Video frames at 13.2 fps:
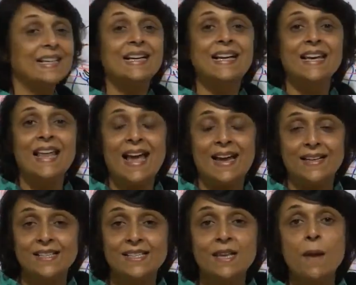
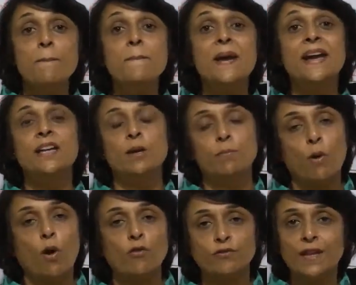glands made up
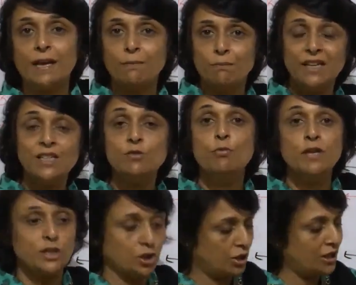of? That means
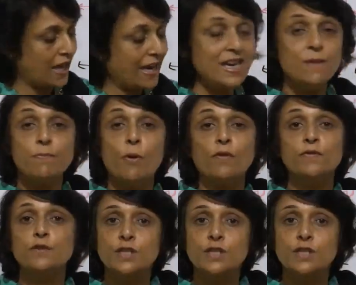which type of